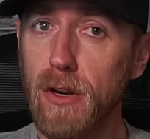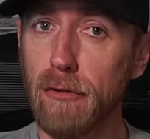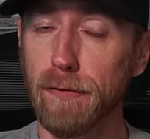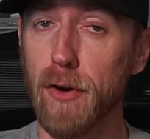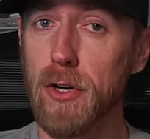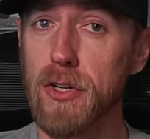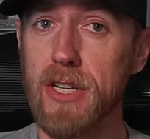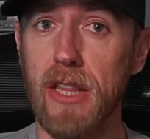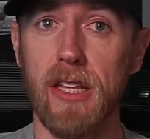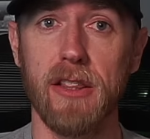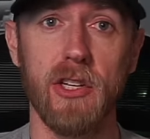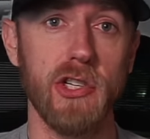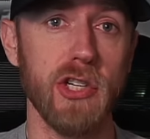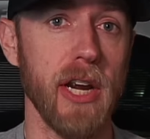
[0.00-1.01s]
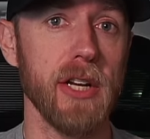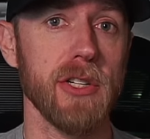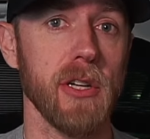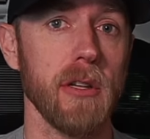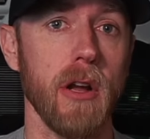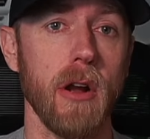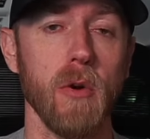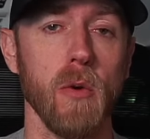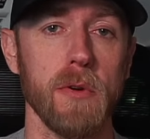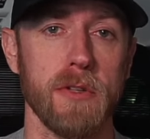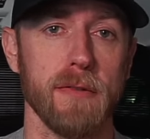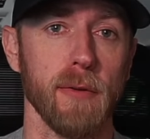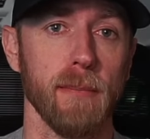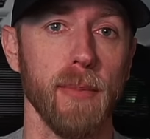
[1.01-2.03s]
First, I think the change to
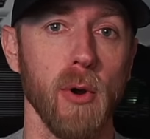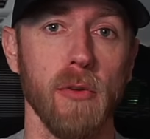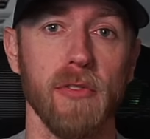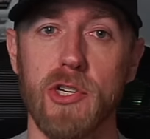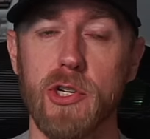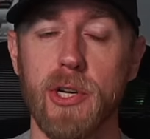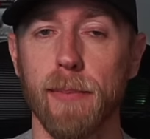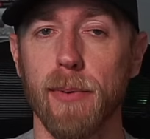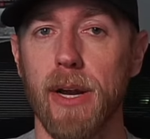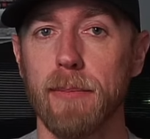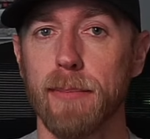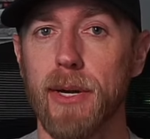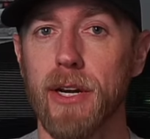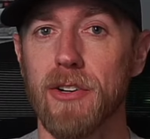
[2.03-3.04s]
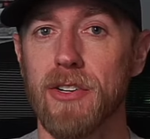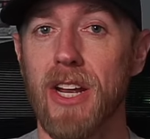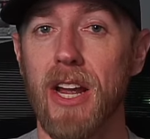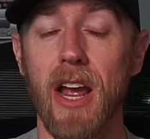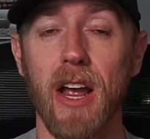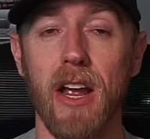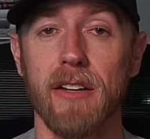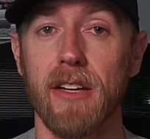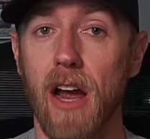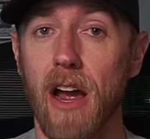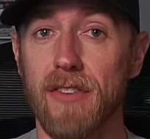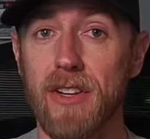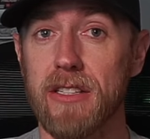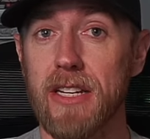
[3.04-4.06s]
Longhorns for both Shepard and Pierce did
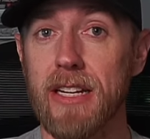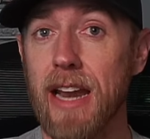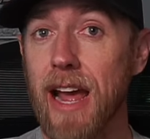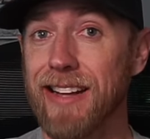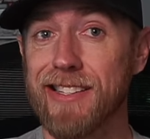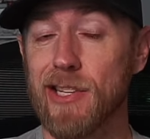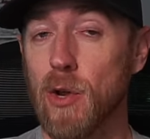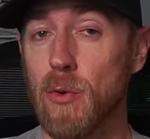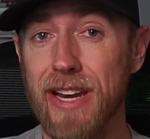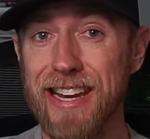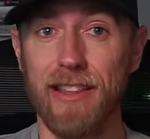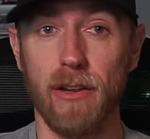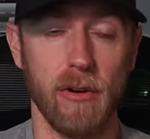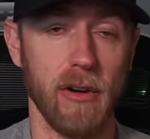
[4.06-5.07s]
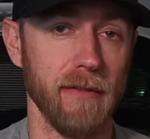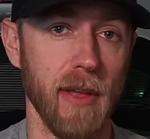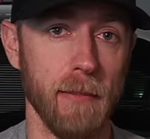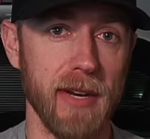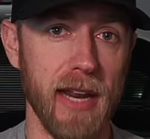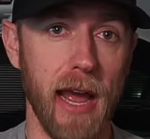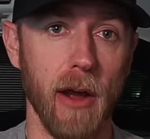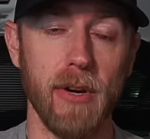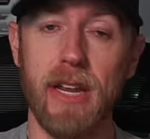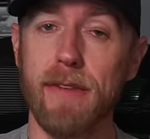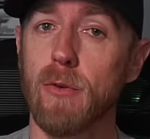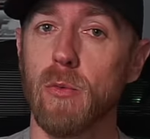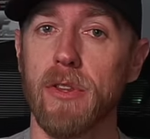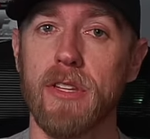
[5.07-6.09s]
obviously not slow either of them down.
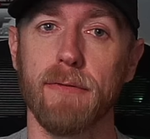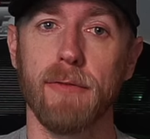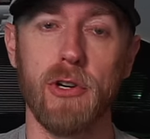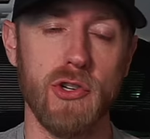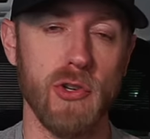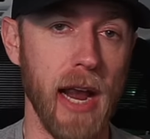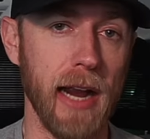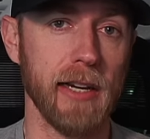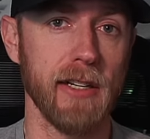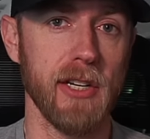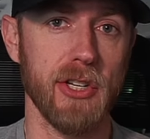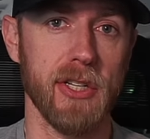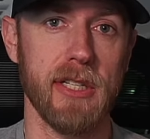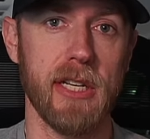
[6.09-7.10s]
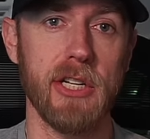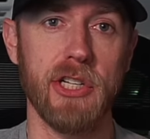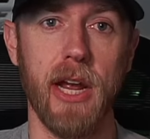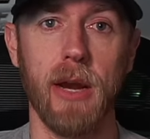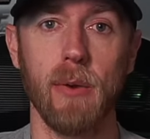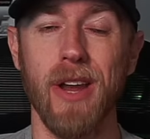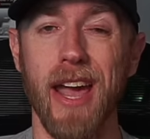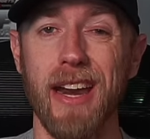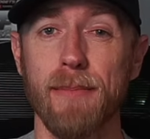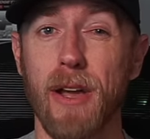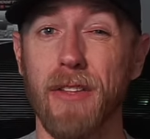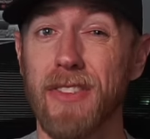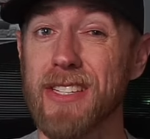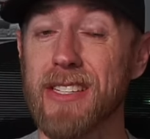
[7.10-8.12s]
Even with different track conditions each night, we had
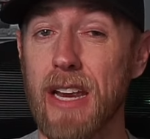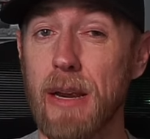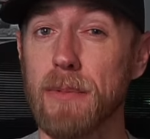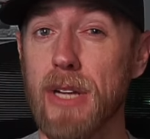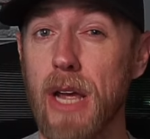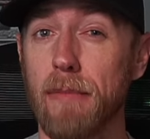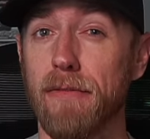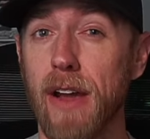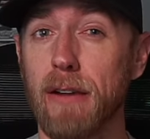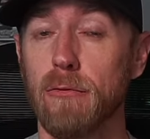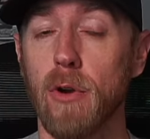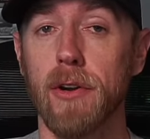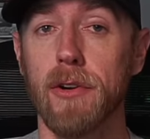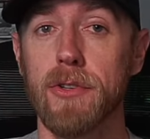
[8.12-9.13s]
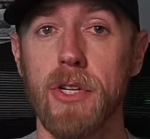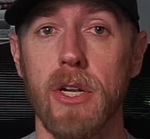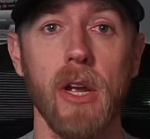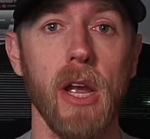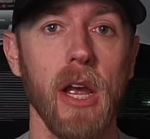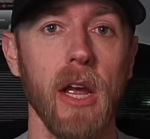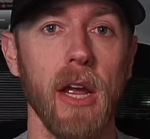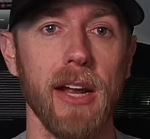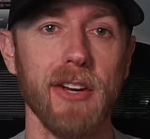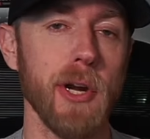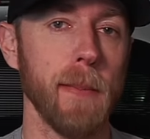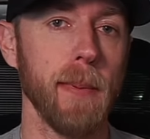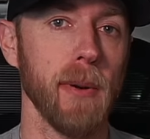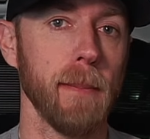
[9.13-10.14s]
about the same top five runners, and
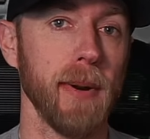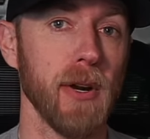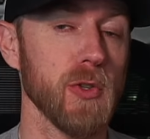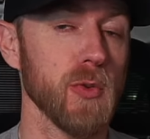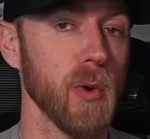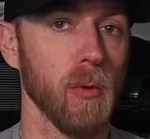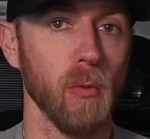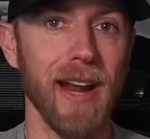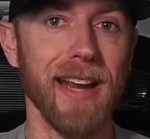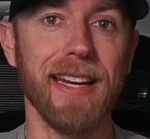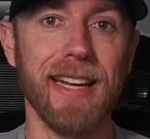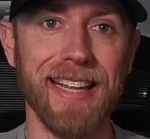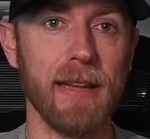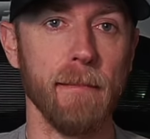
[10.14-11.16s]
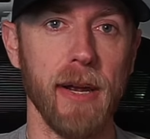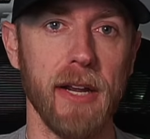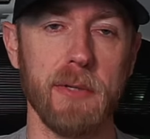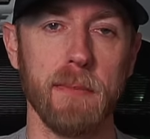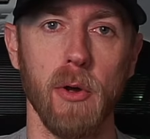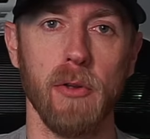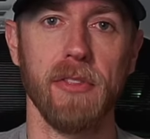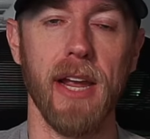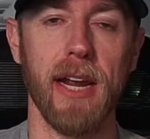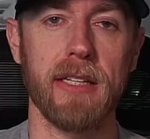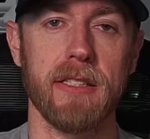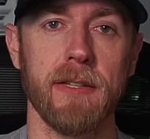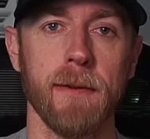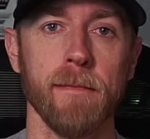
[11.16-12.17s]
Shepard and Pierce were right in the mix both nights.